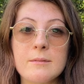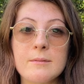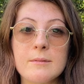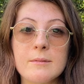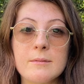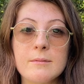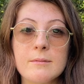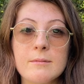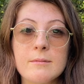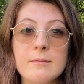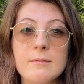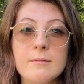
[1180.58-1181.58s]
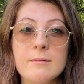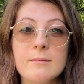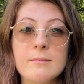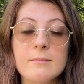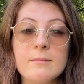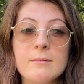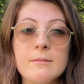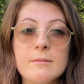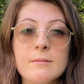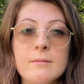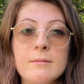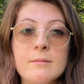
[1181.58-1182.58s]

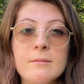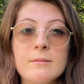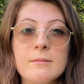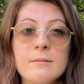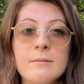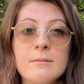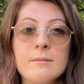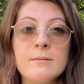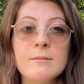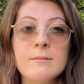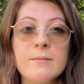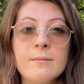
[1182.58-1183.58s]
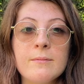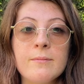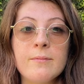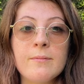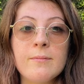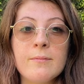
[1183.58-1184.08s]
(silence)